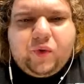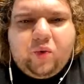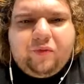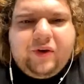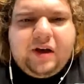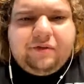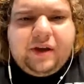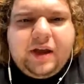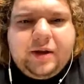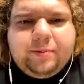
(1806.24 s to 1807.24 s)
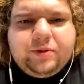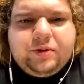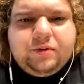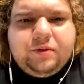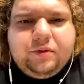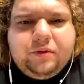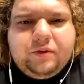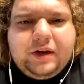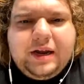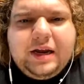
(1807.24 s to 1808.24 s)
4 or 5 games
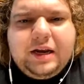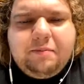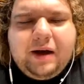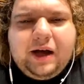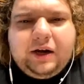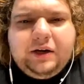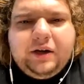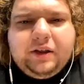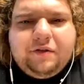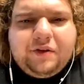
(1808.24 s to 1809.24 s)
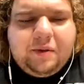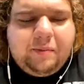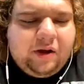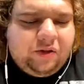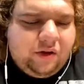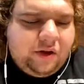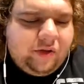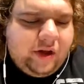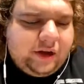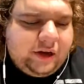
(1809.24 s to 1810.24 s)
than anybody, and they've come out
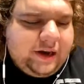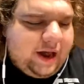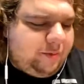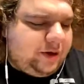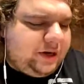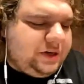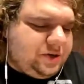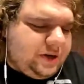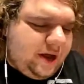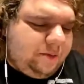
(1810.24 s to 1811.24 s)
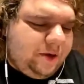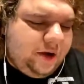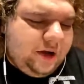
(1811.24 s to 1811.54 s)
looking like a diamond each time.